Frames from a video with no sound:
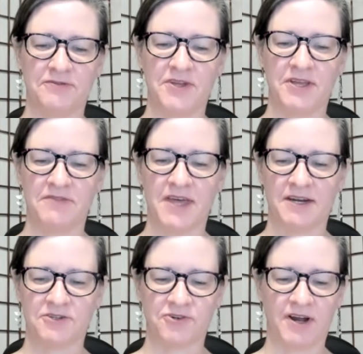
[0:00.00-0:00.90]
if you give
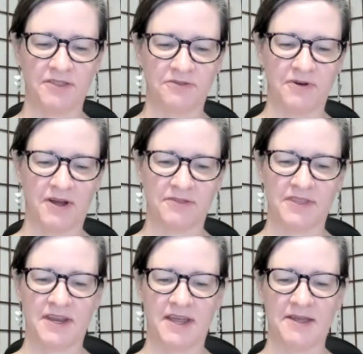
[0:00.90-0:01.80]
that a try throughout
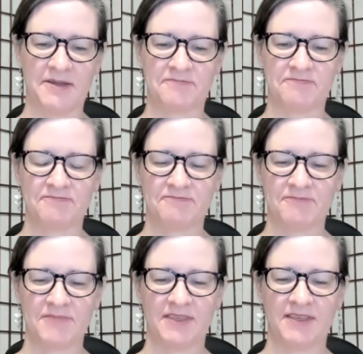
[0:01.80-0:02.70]
the day
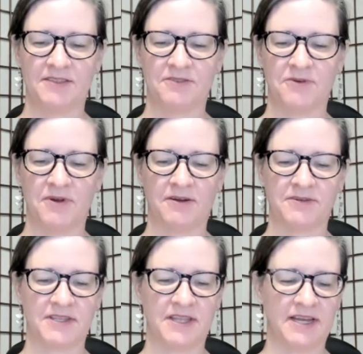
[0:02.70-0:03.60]
and
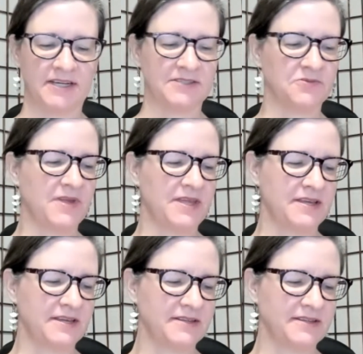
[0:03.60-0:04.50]
throughout the next
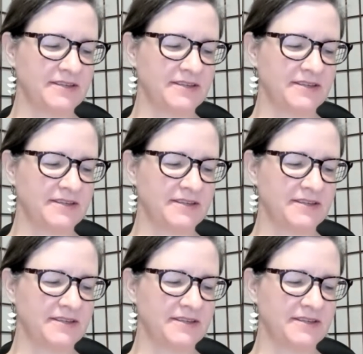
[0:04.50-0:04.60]
week.